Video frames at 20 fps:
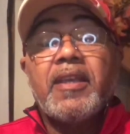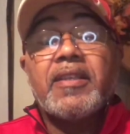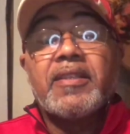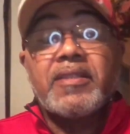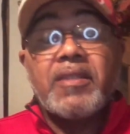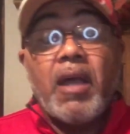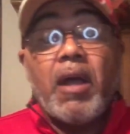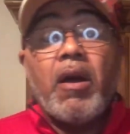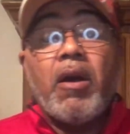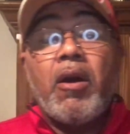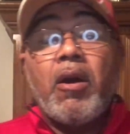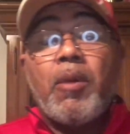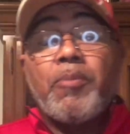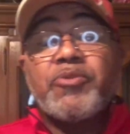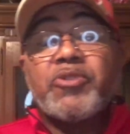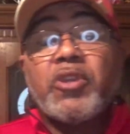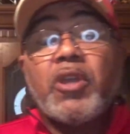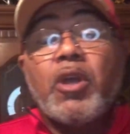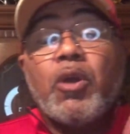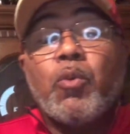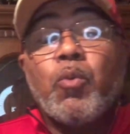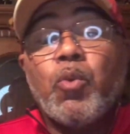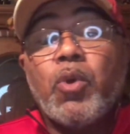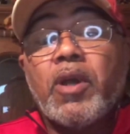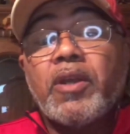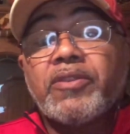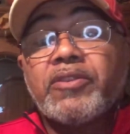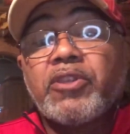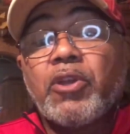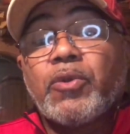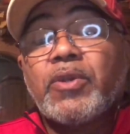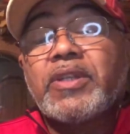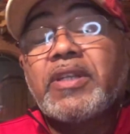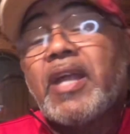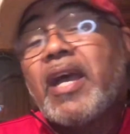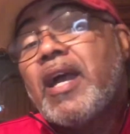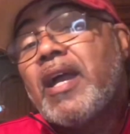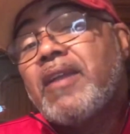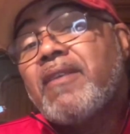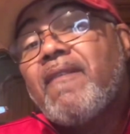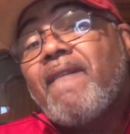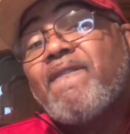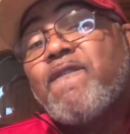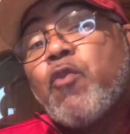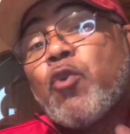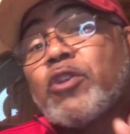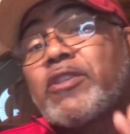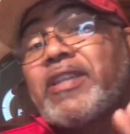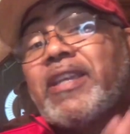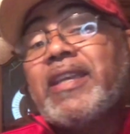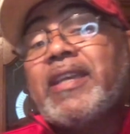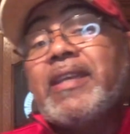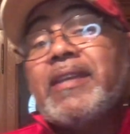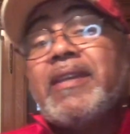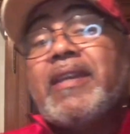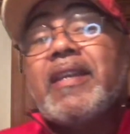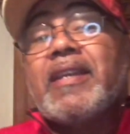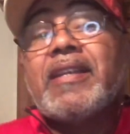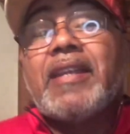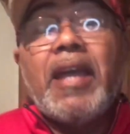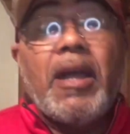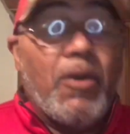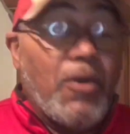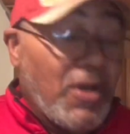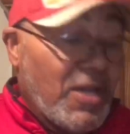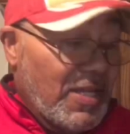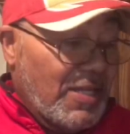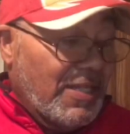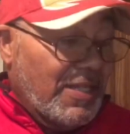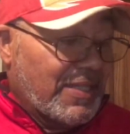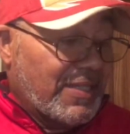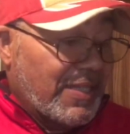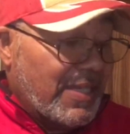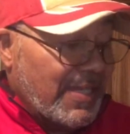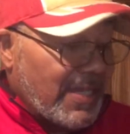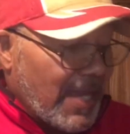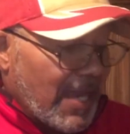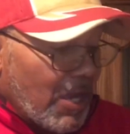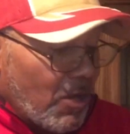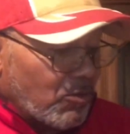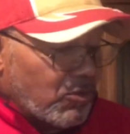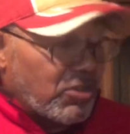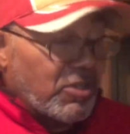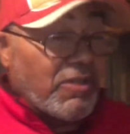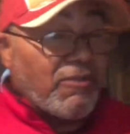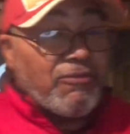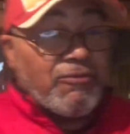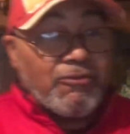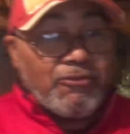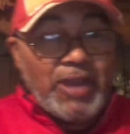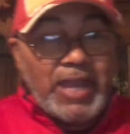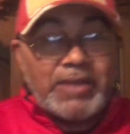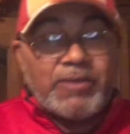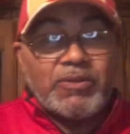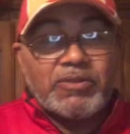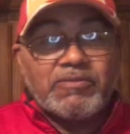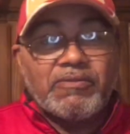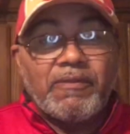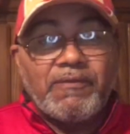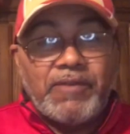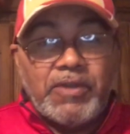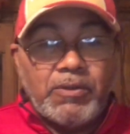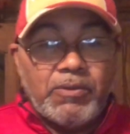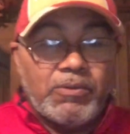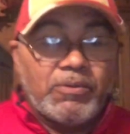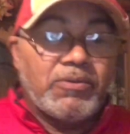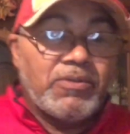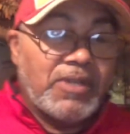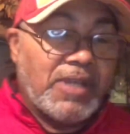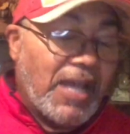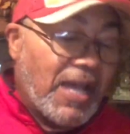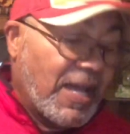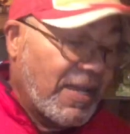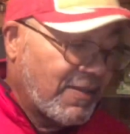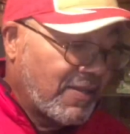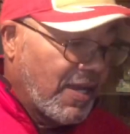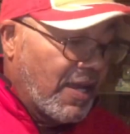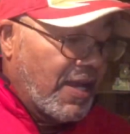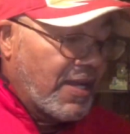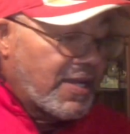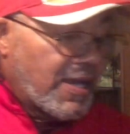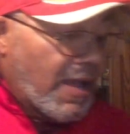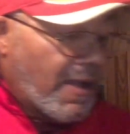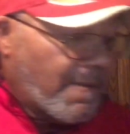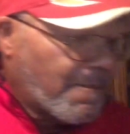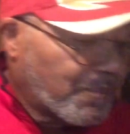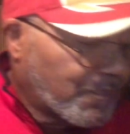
Psalms one thirty nine fourteen. Now, let's get down to the fragrance review, you guys. Now,